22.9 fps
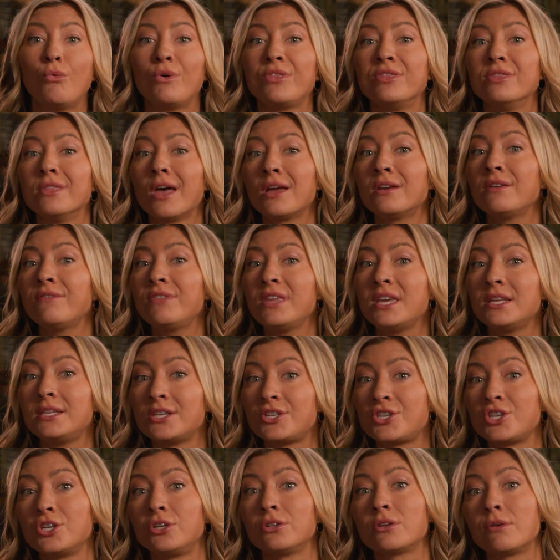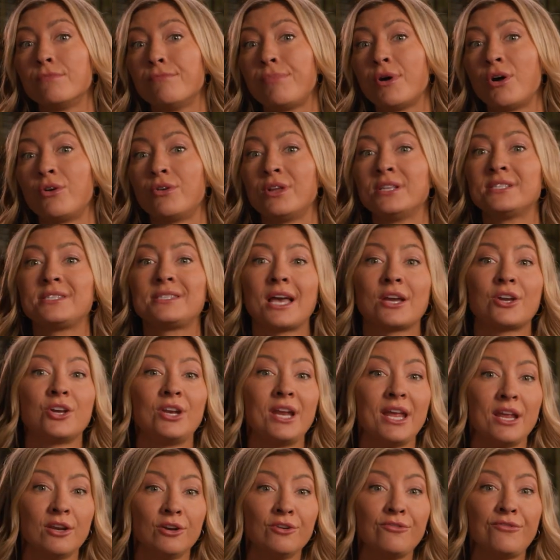with none of the additional components that could
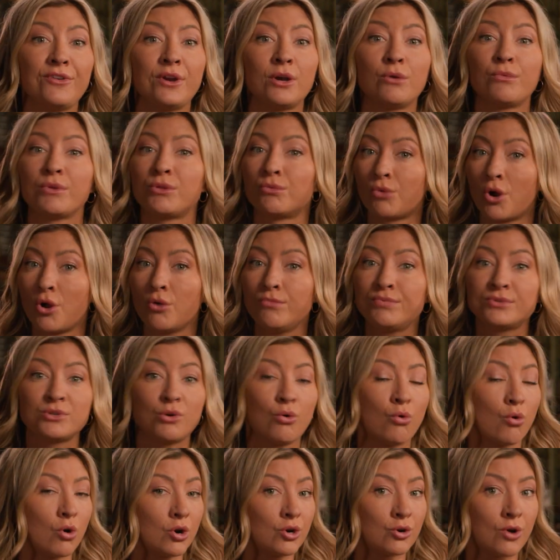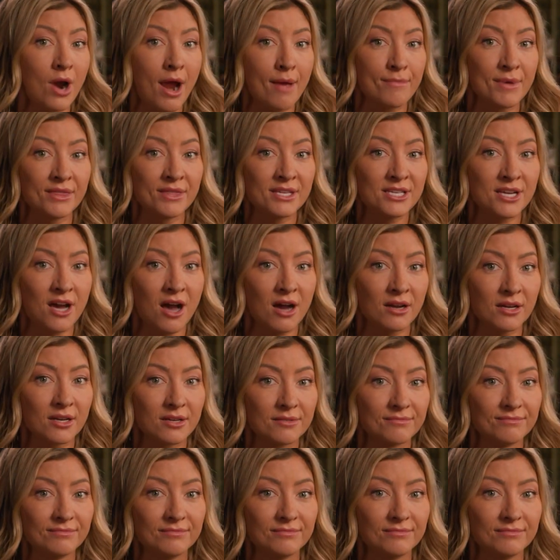interfere with ropes or grabbing the dock.